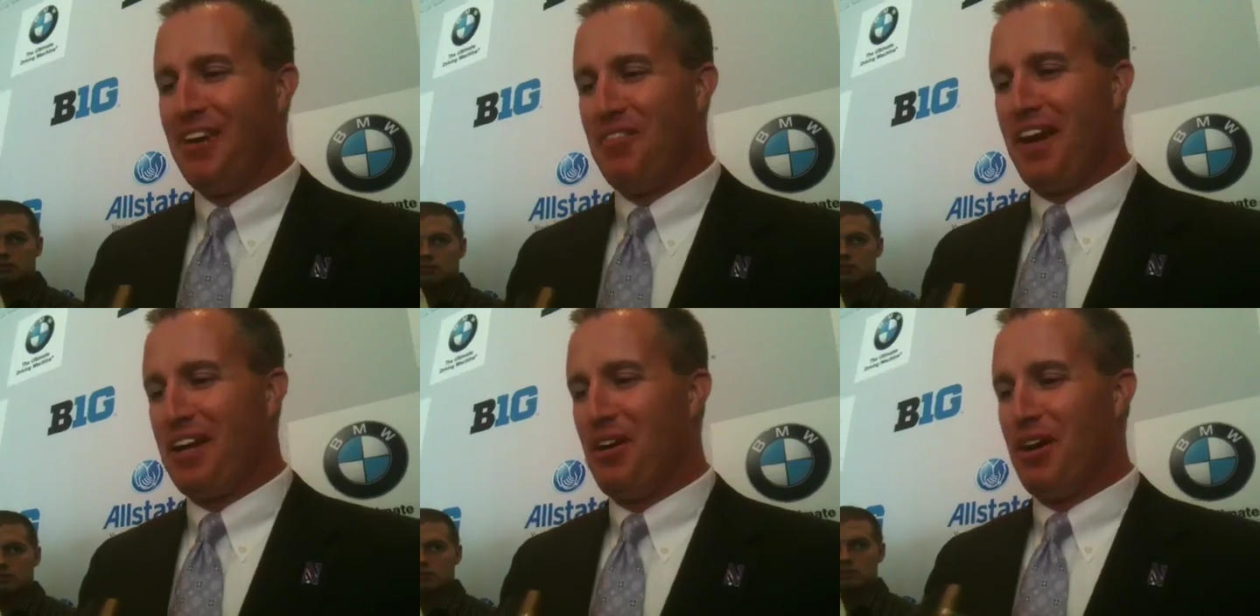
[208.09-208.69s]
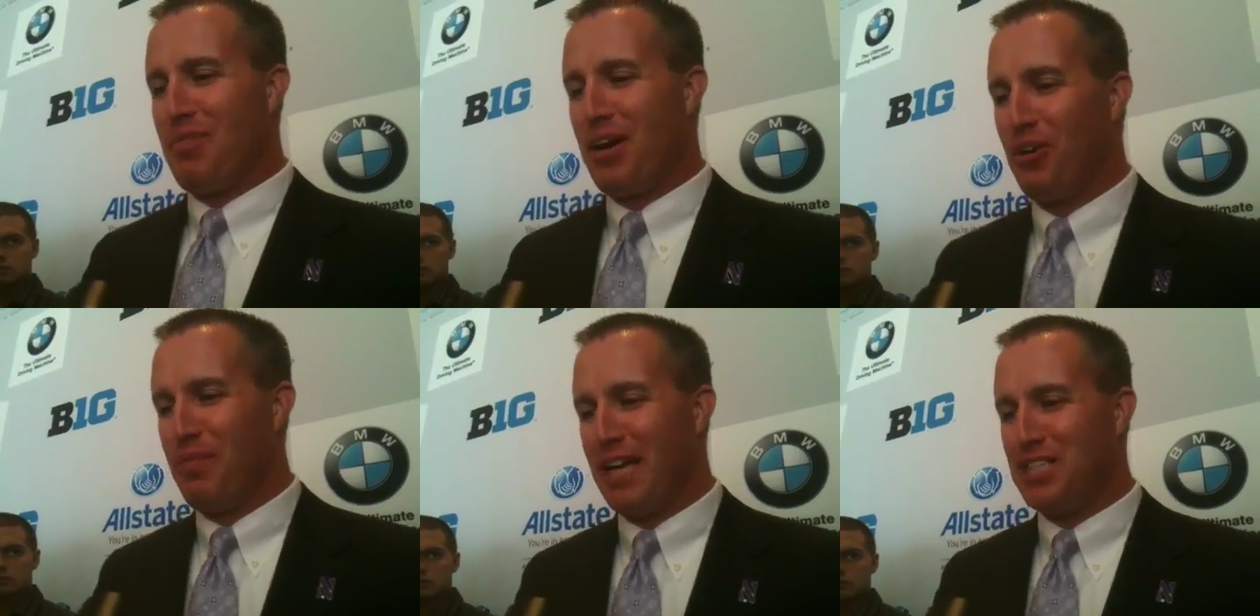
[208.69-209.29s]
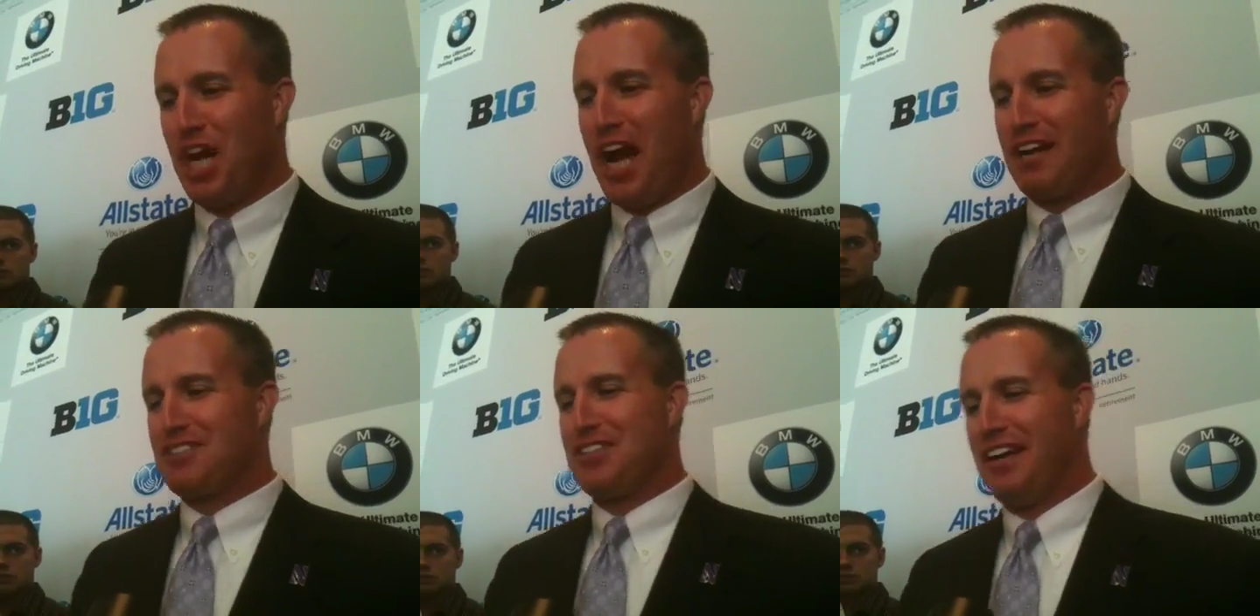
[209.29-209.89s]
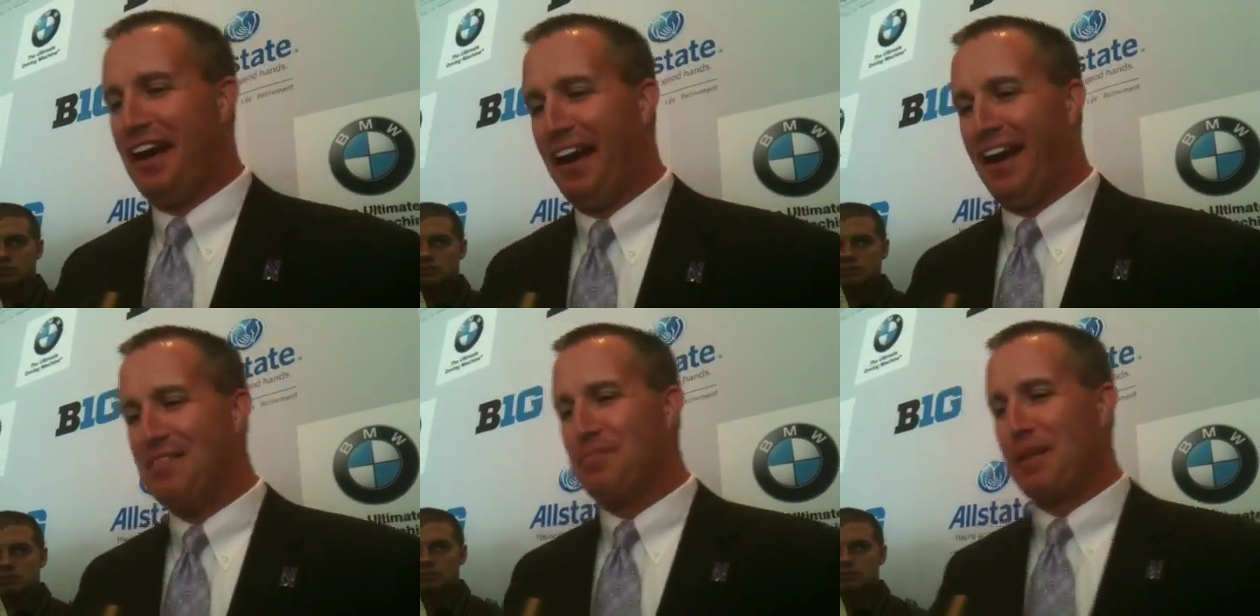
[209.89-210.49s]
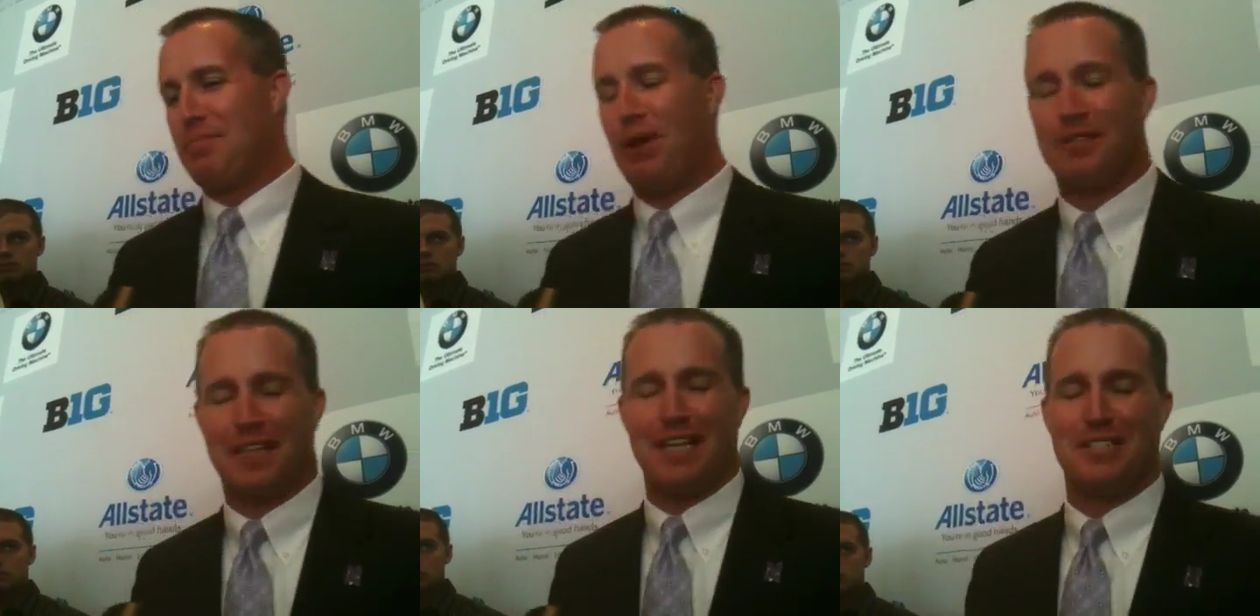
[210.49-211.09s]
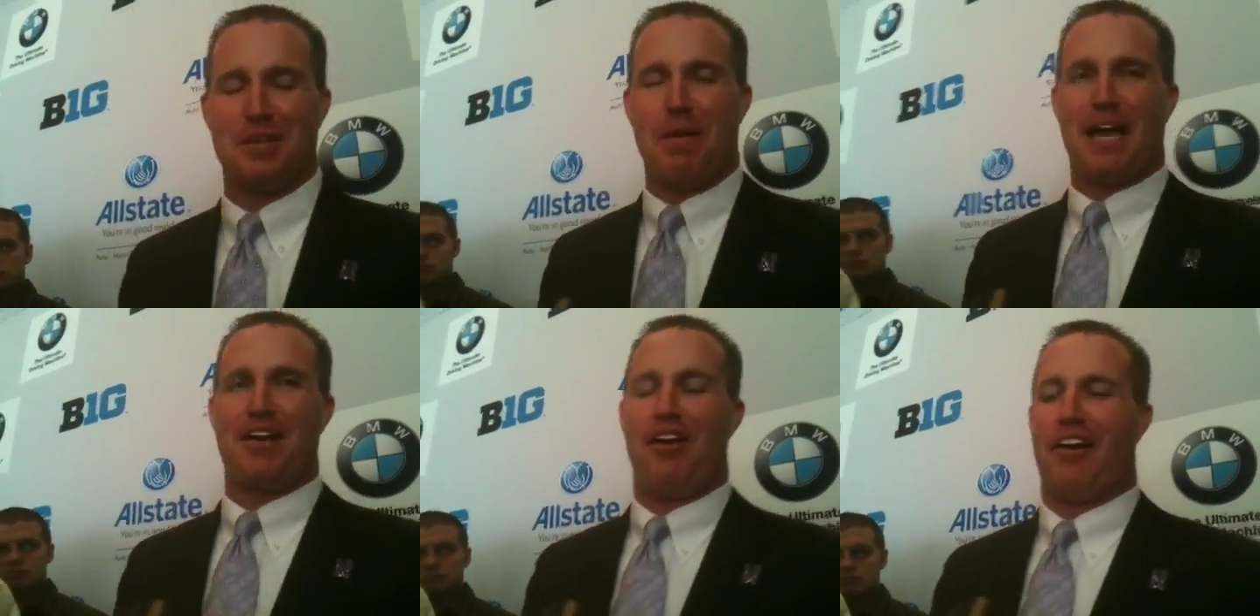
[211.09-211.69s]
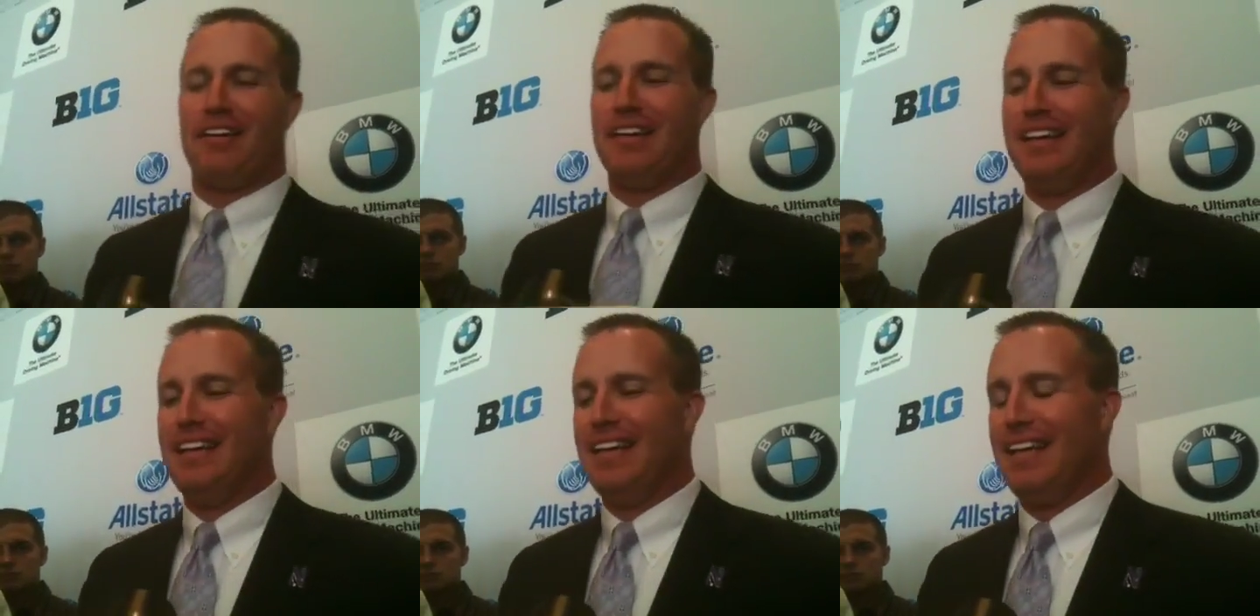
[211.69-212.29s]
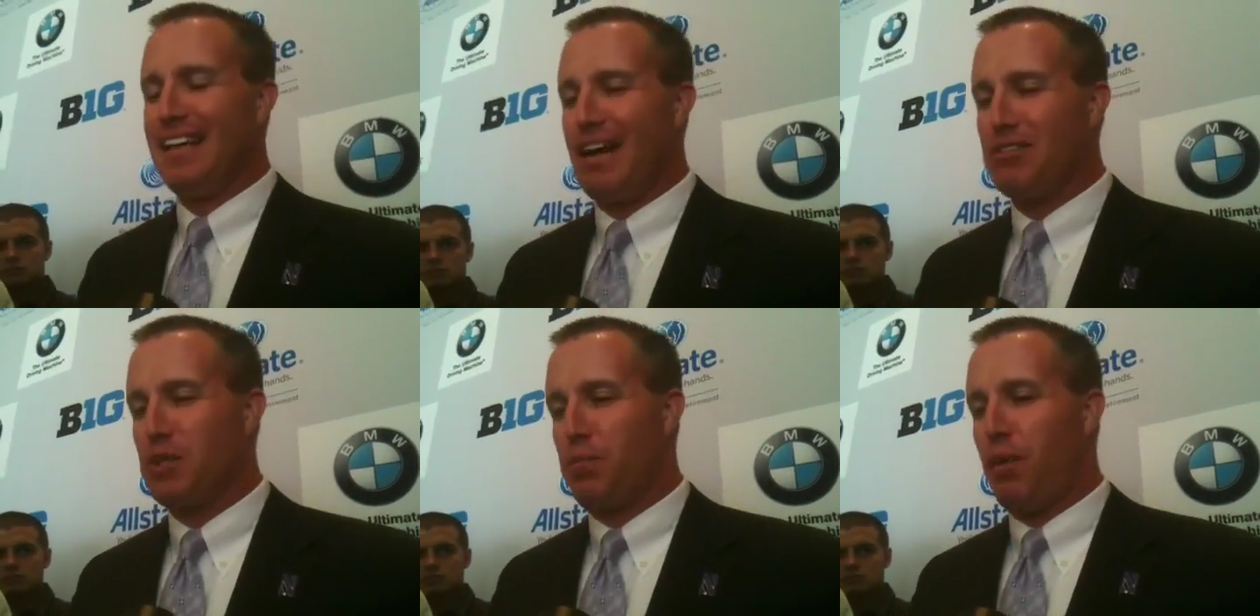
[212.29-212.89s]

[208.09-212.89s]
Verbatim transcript: when I go on my old man jogs, uh, play ball with the kids in the backyard, and obviously